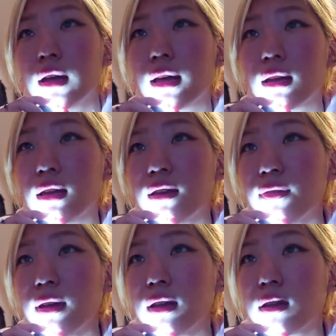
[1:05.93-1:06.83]
And
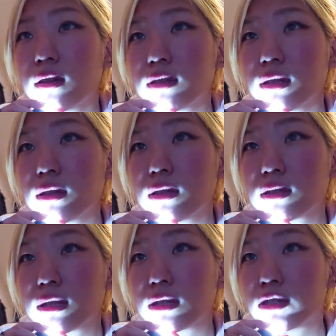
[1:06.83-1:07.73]
even it looks like
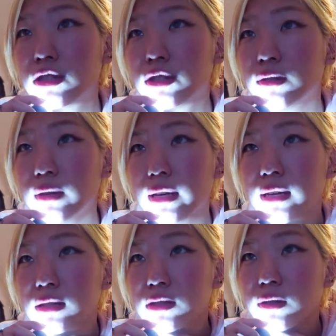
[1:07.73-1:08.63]
there's like two
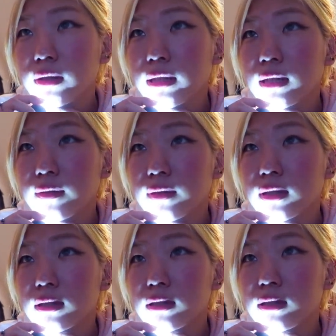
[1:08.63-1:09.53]
hairs growing out of this.